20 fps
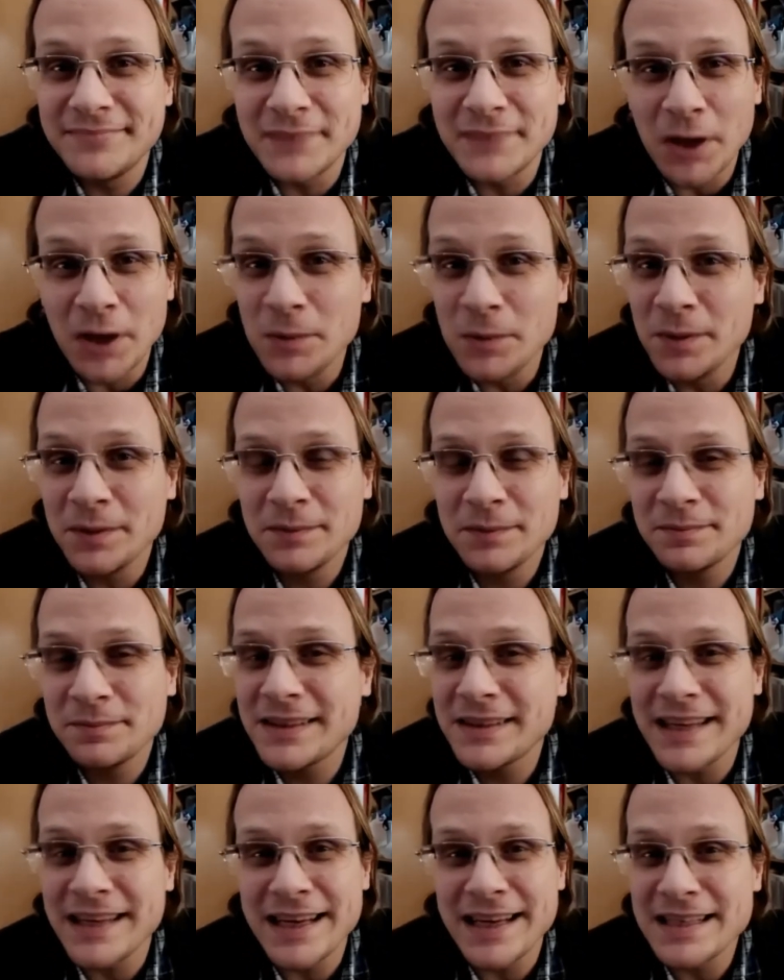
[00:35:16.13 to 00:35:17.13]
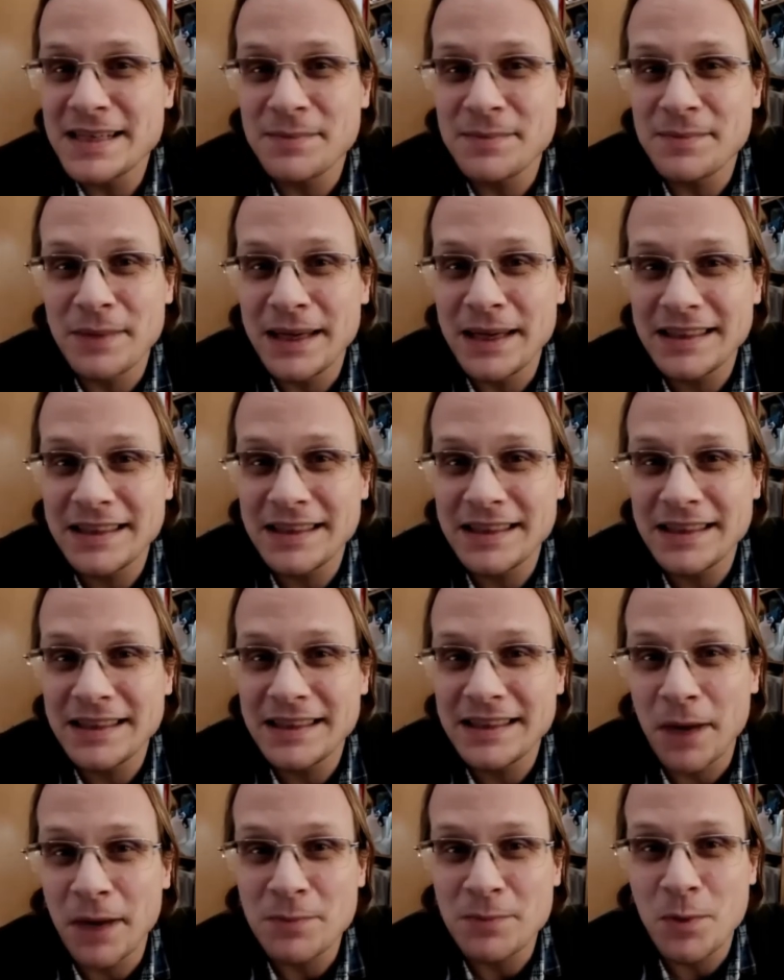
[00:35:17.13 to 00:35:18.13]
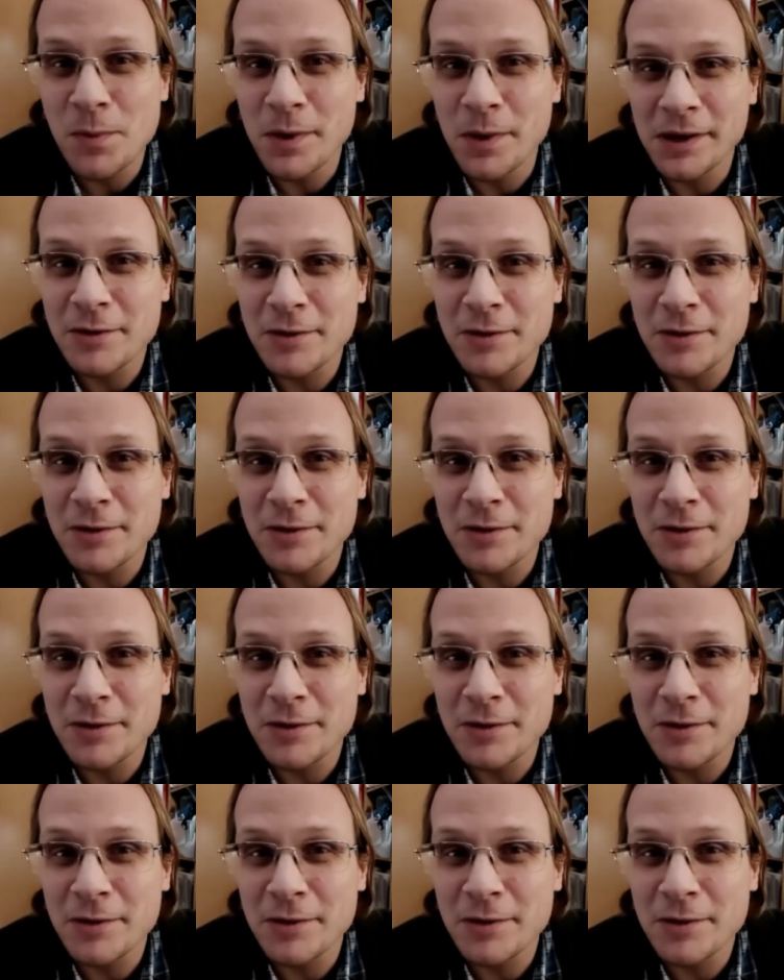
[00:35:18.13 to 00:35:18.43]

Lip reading: don't tend to be much